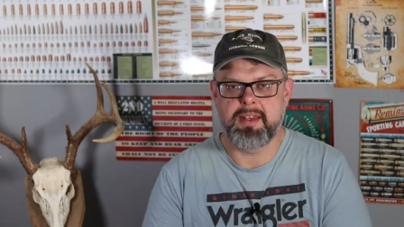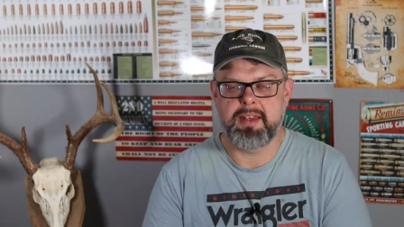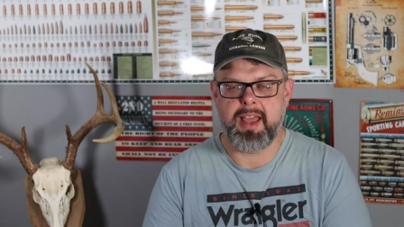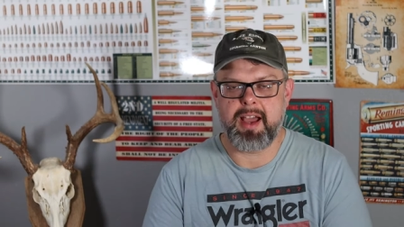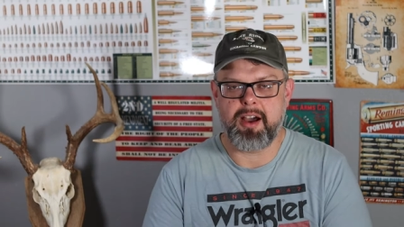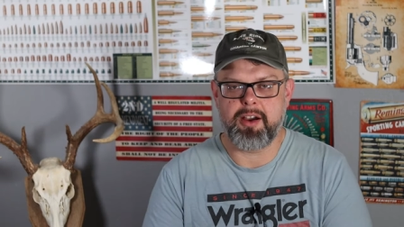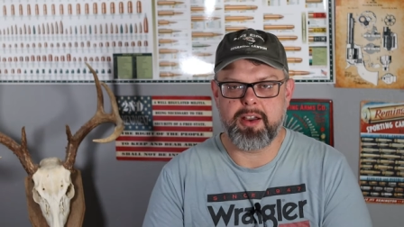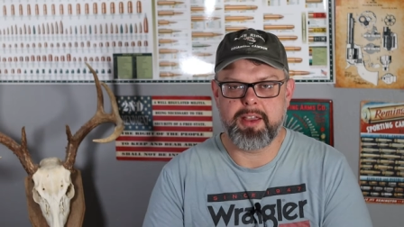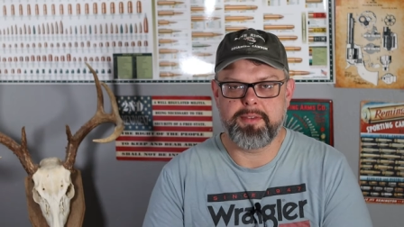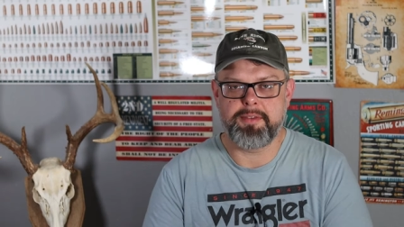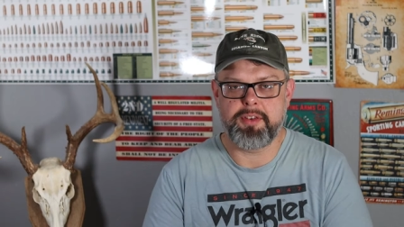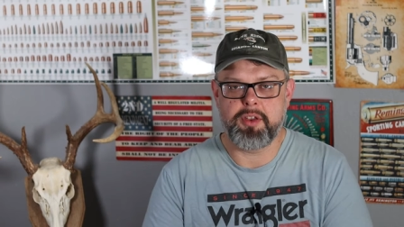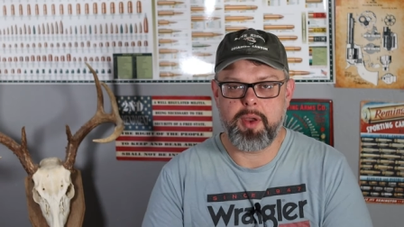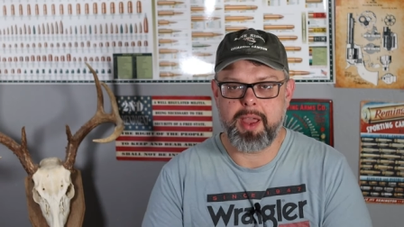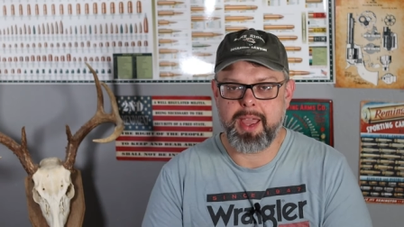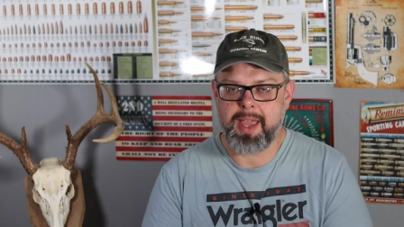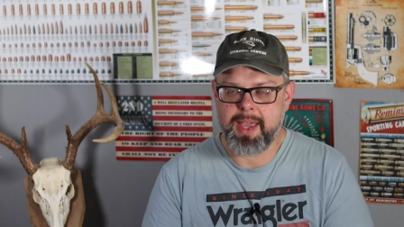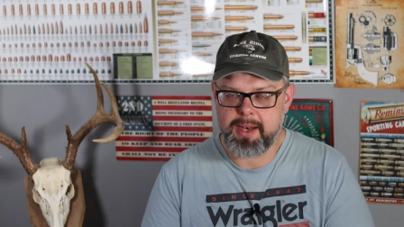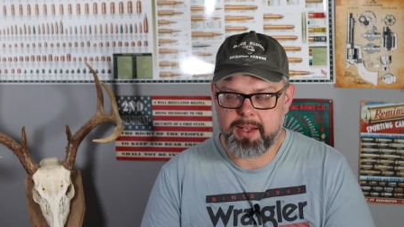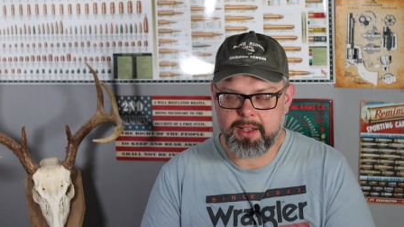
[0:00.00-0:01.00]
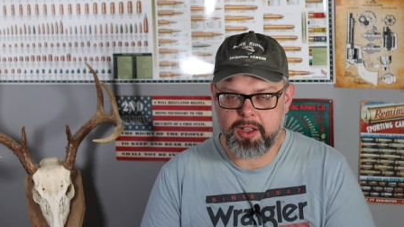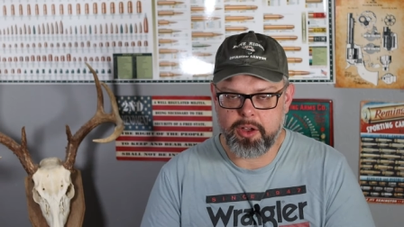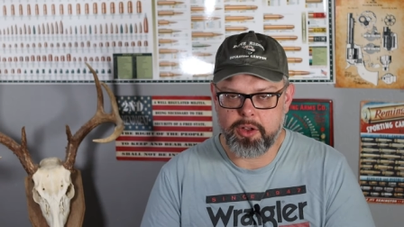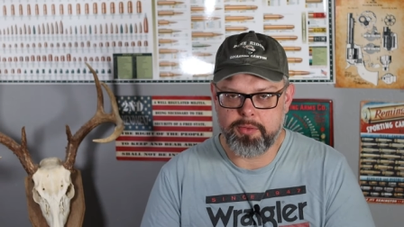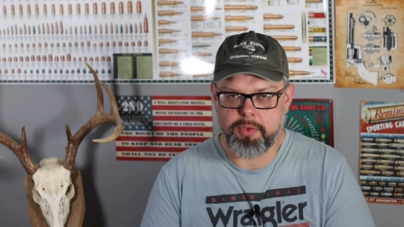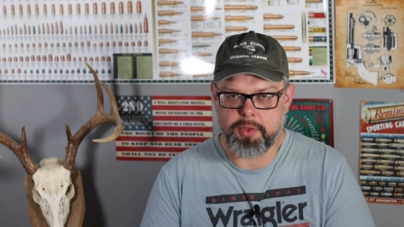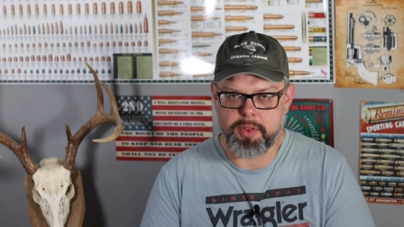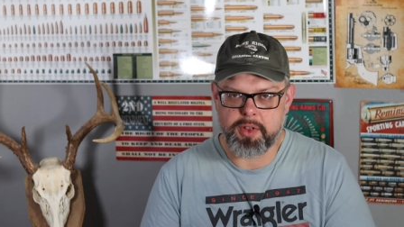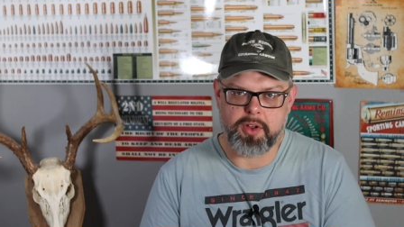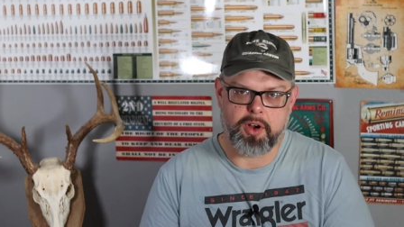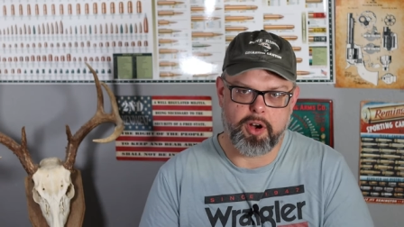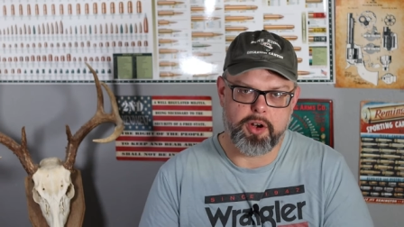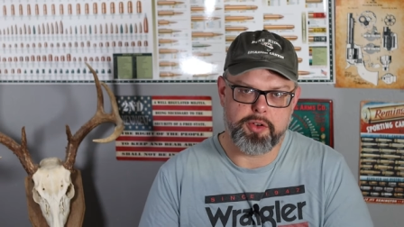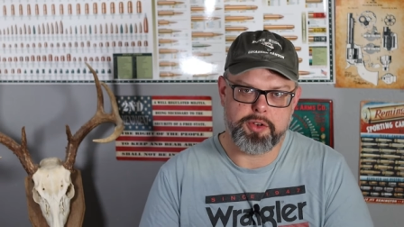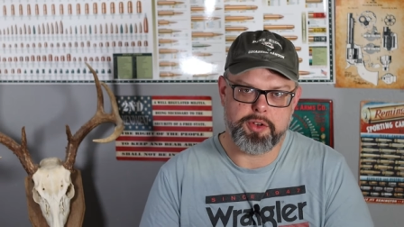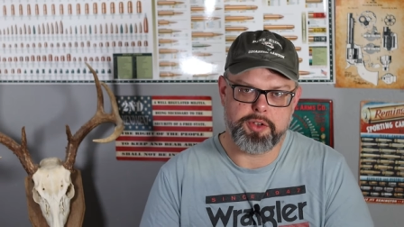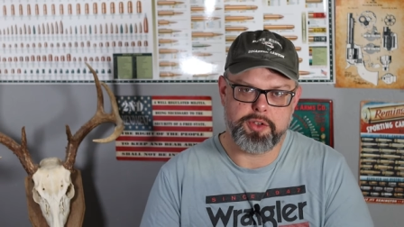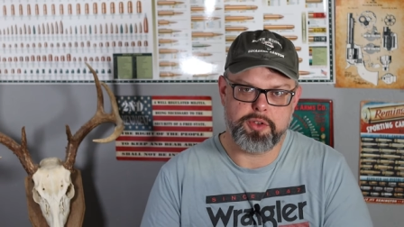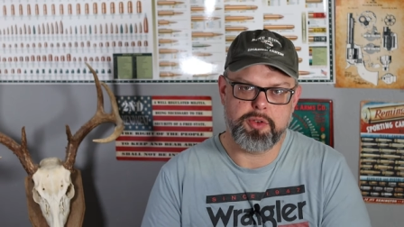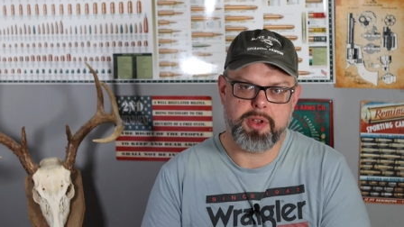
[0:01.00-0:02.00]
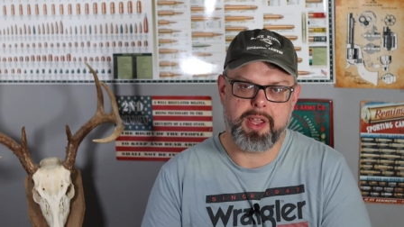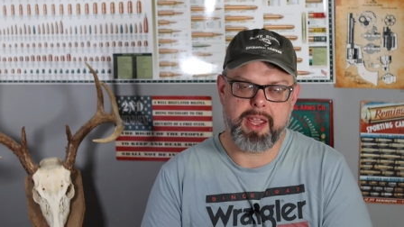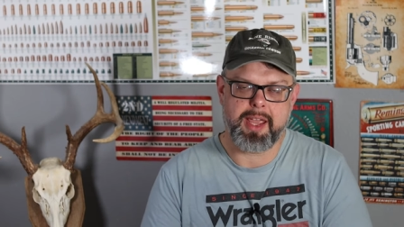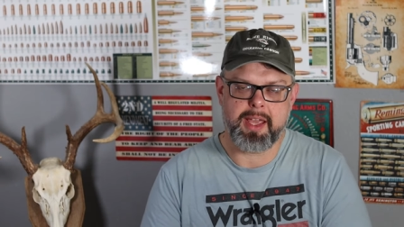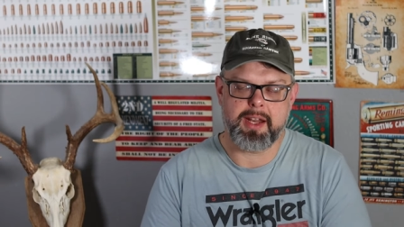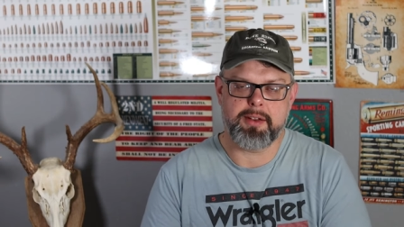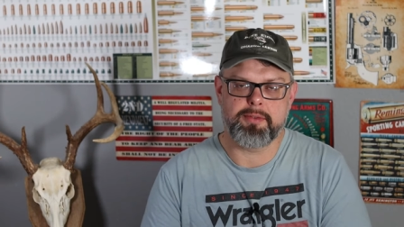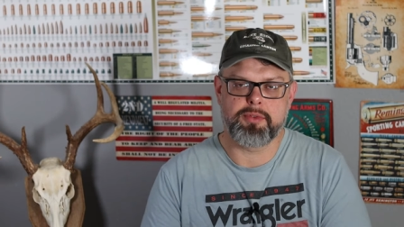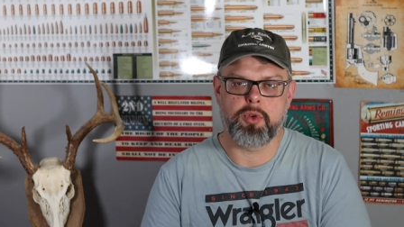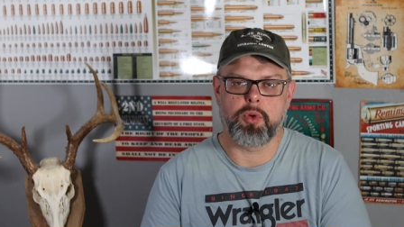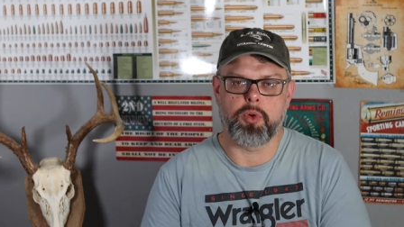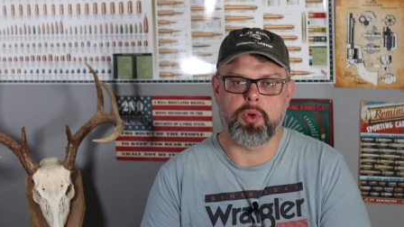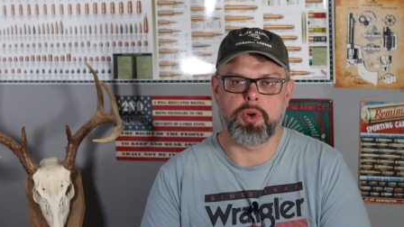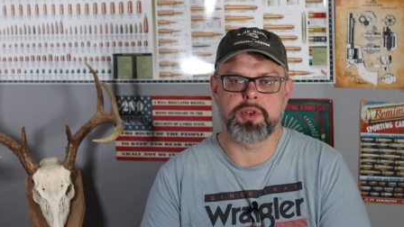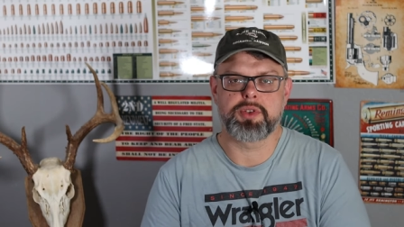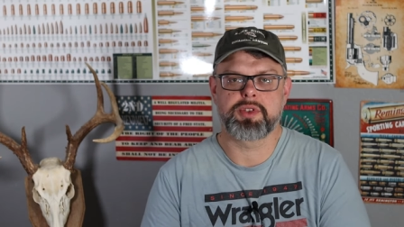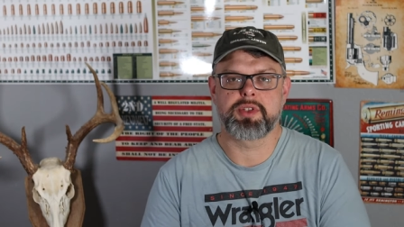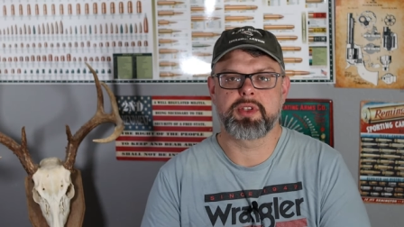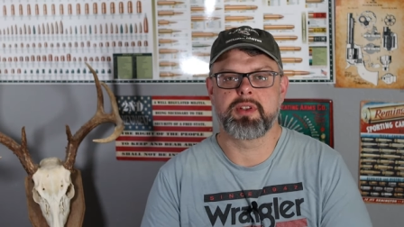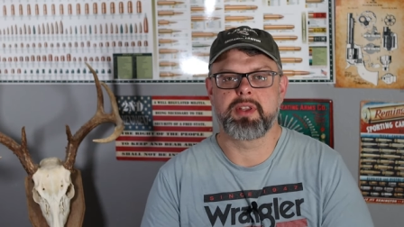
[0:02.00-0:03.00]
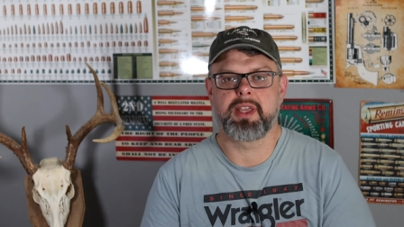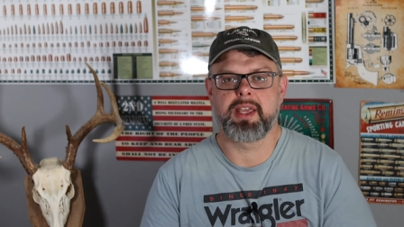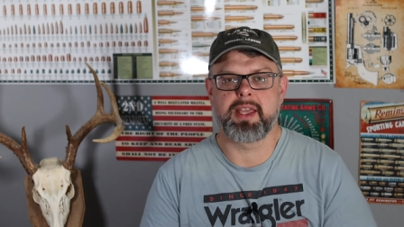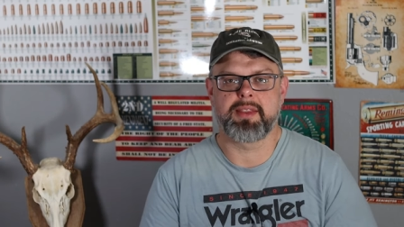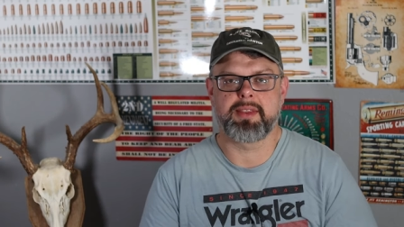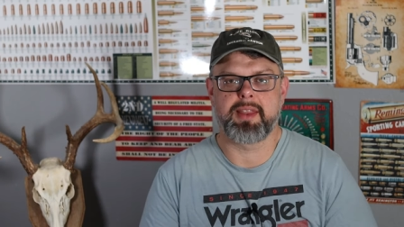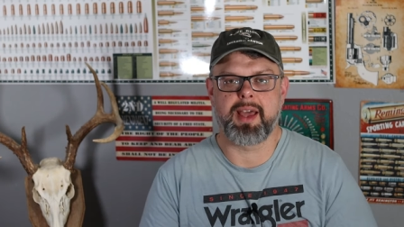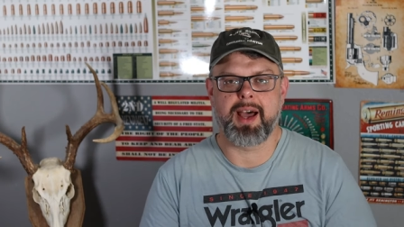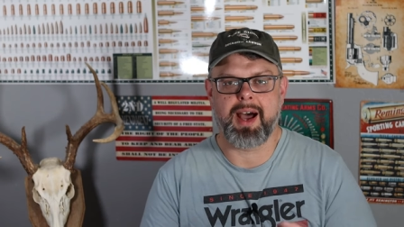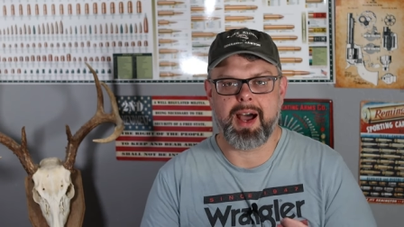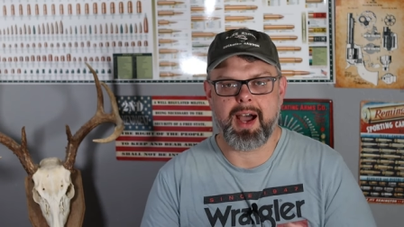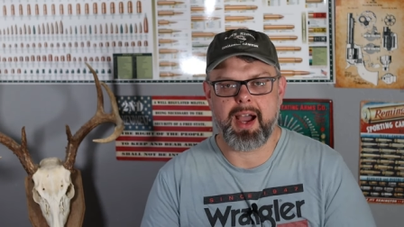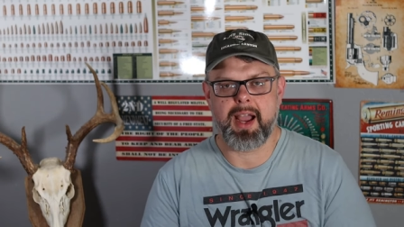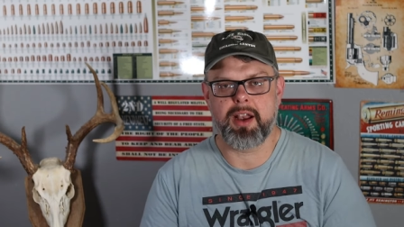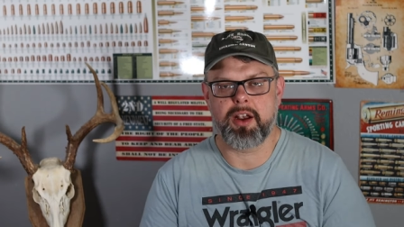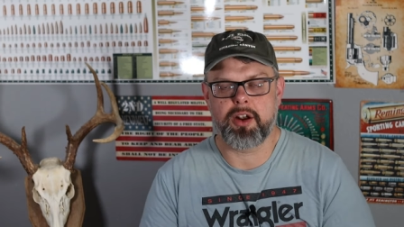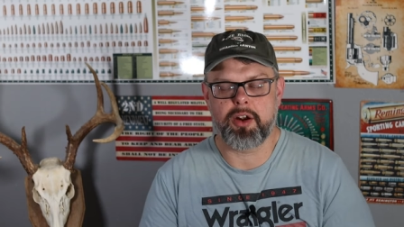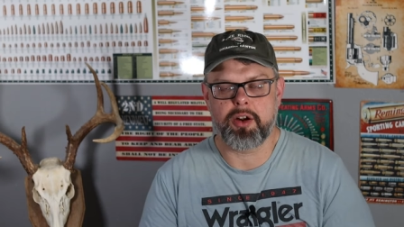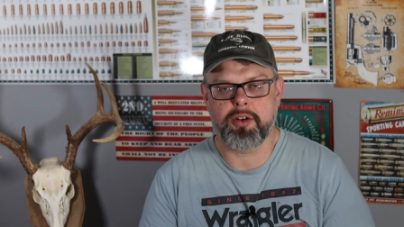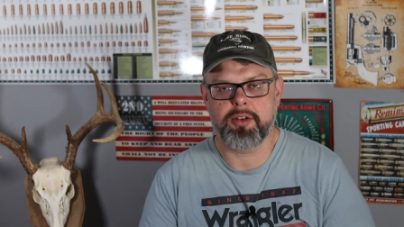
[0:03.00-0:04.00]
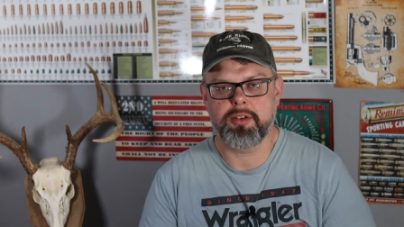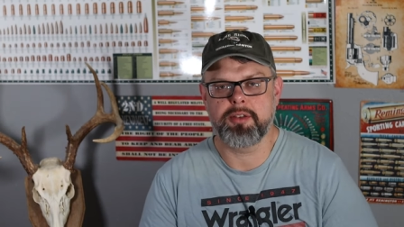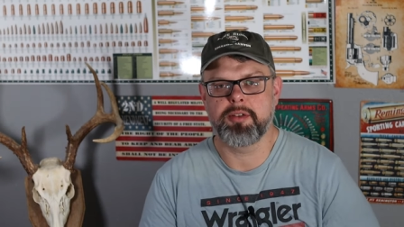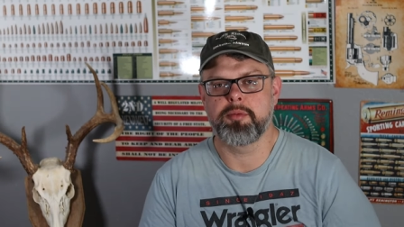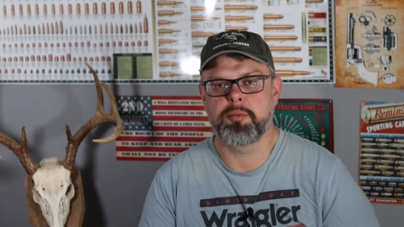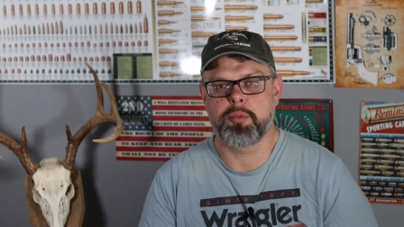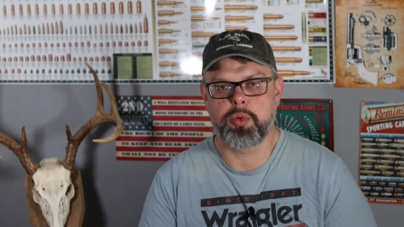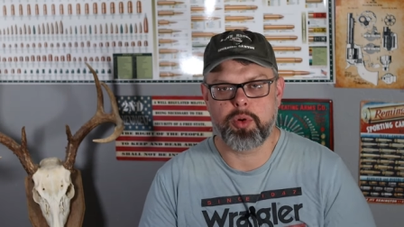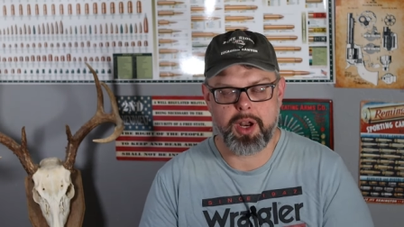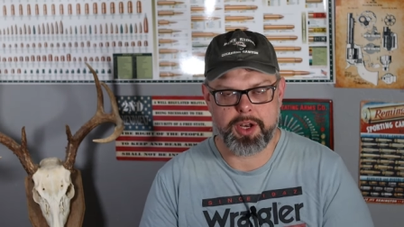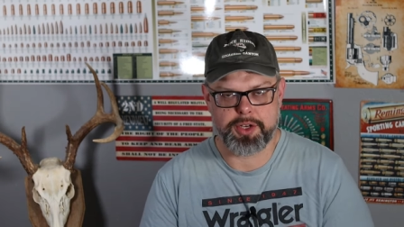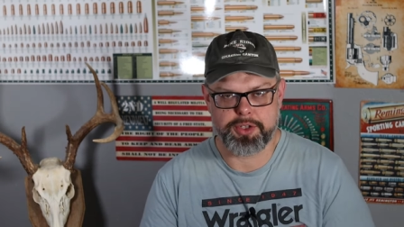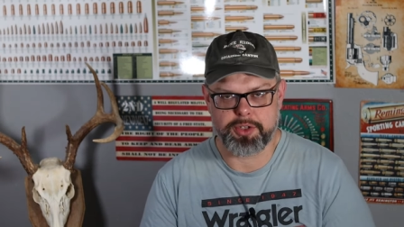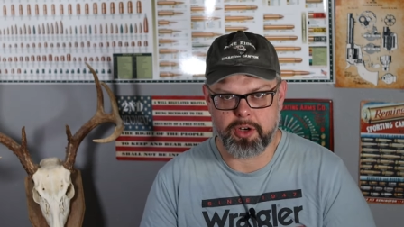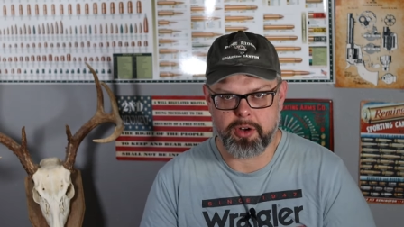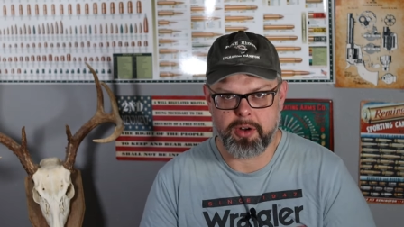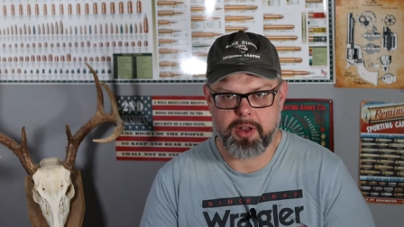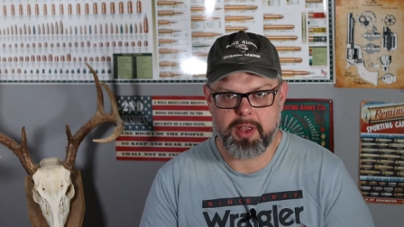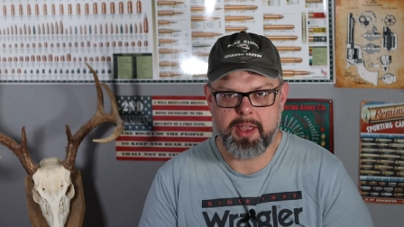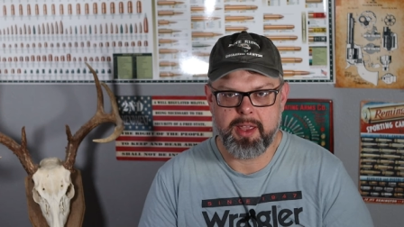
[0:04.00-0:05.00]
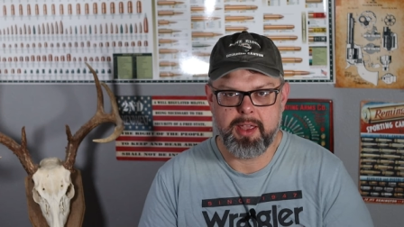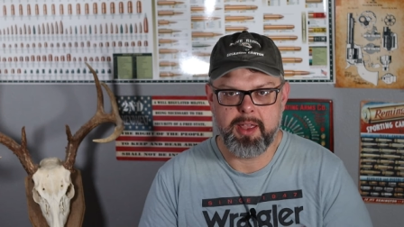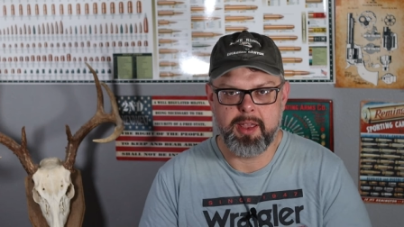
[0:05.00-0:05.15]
Now, if you hand load for the cartridge, you can, of course, get the higher pressure,